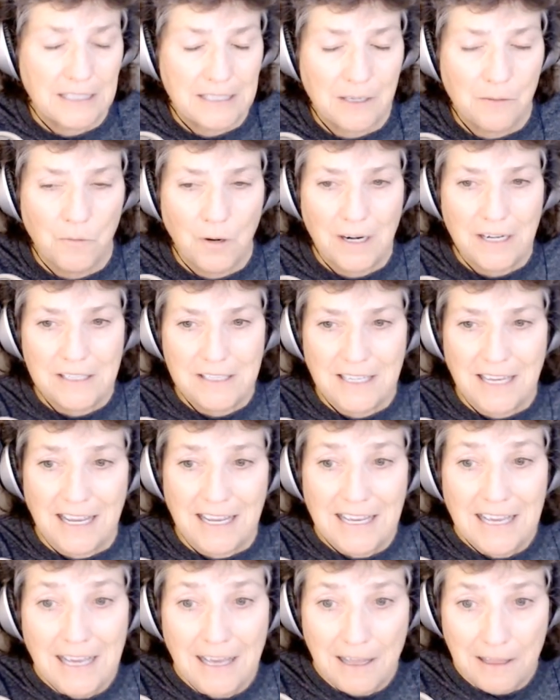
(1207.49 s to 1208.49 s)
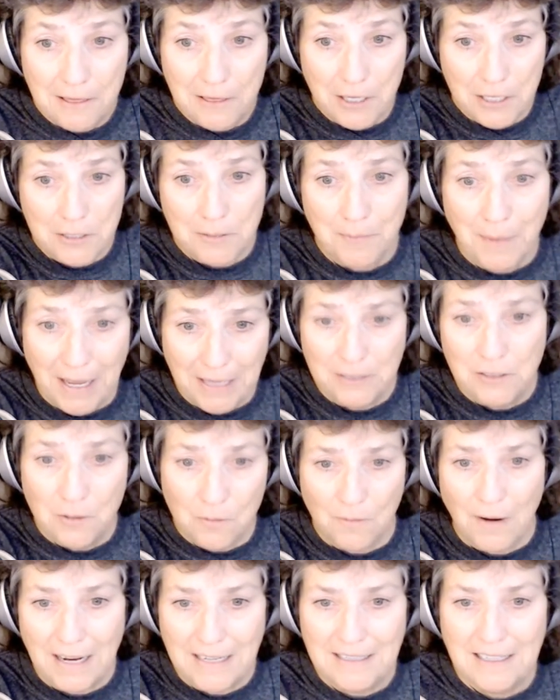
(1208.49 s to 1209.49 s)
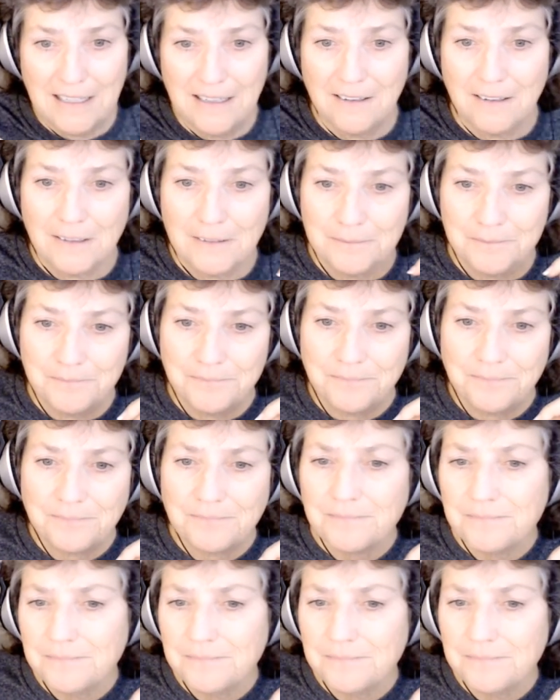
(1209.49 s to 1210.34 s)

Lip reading: like you want to say, this menu right here.